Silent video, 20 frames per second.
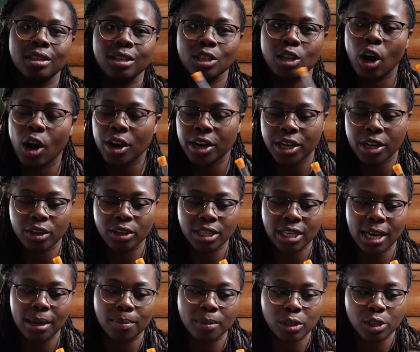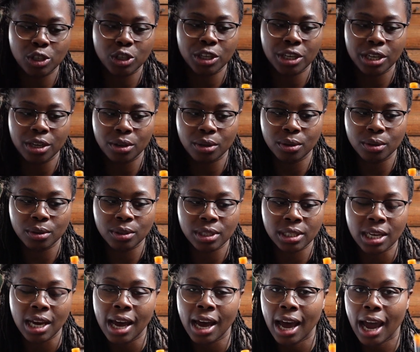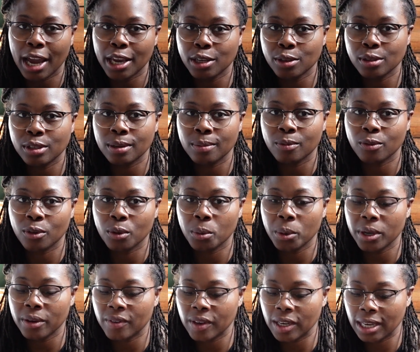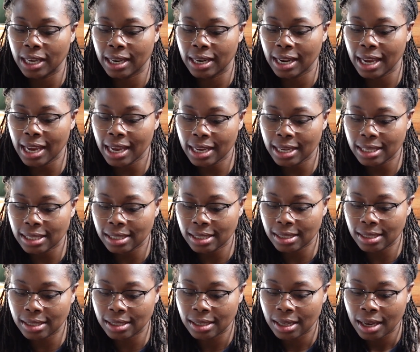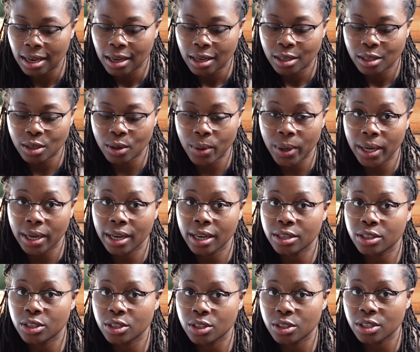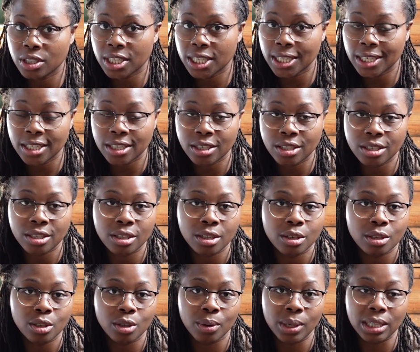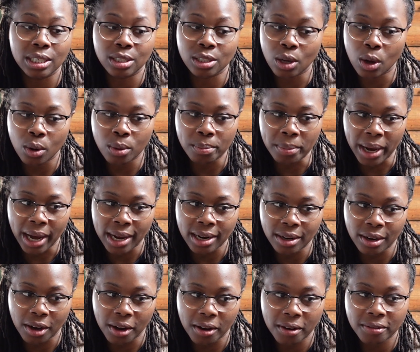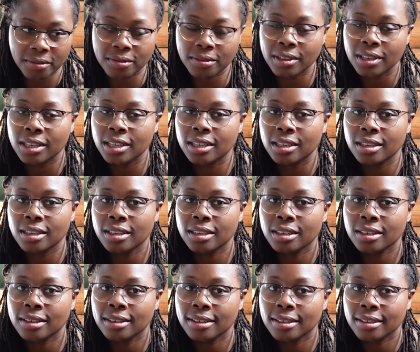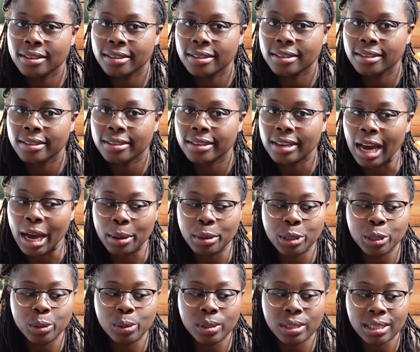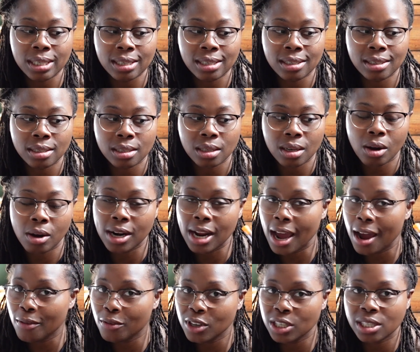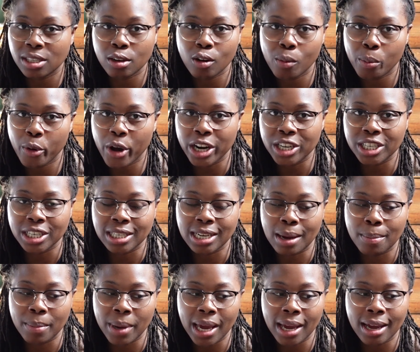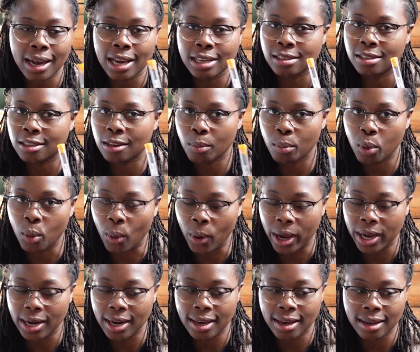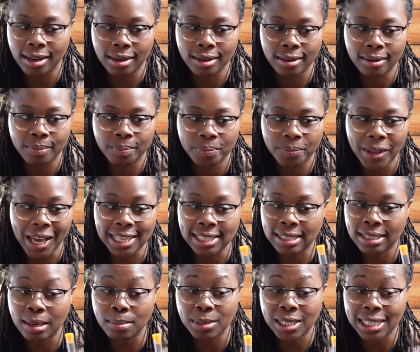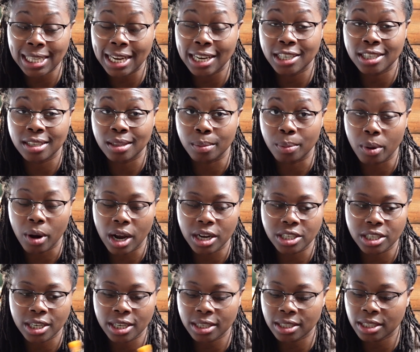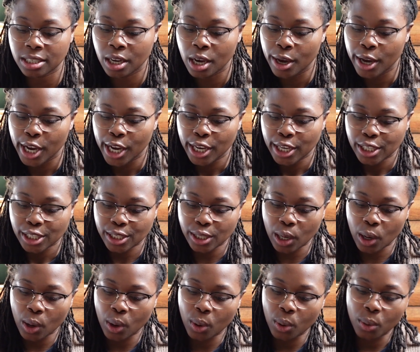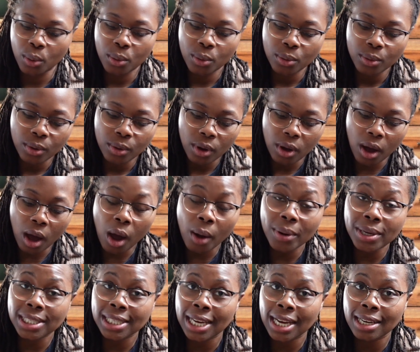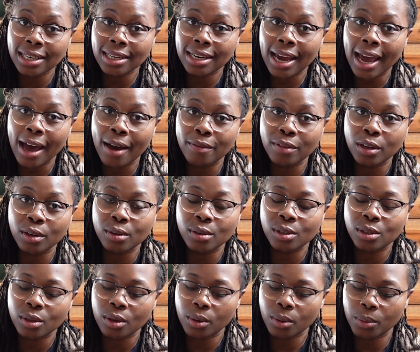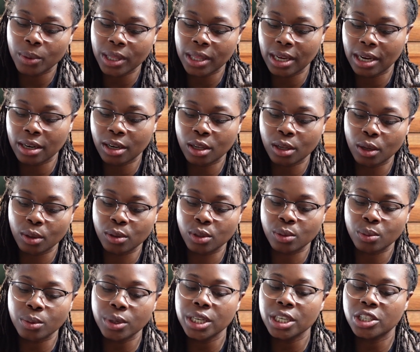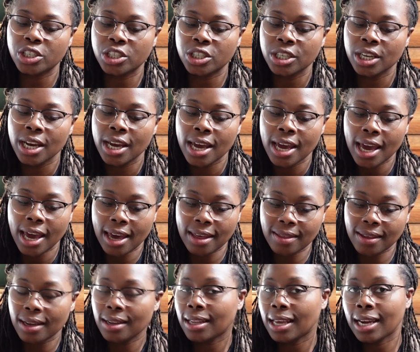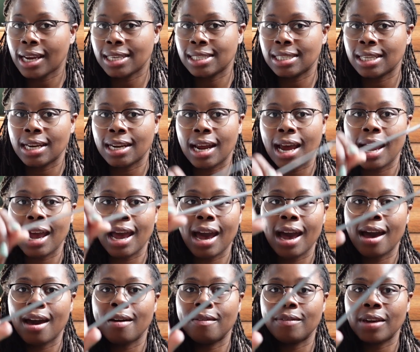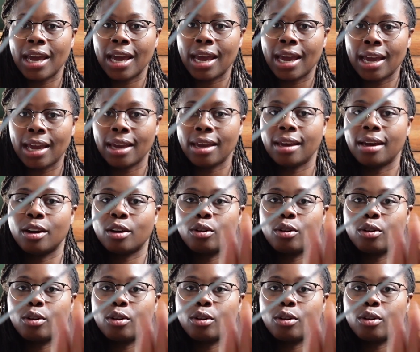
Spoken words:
darning or tapestry needles. I use them for weaving in ends, doing Kitchener stitch, doing a sewn bind off. I use this on every single project I make at some point at some stage in the project. So always handy to have those within close reach. And then, like I said, I have a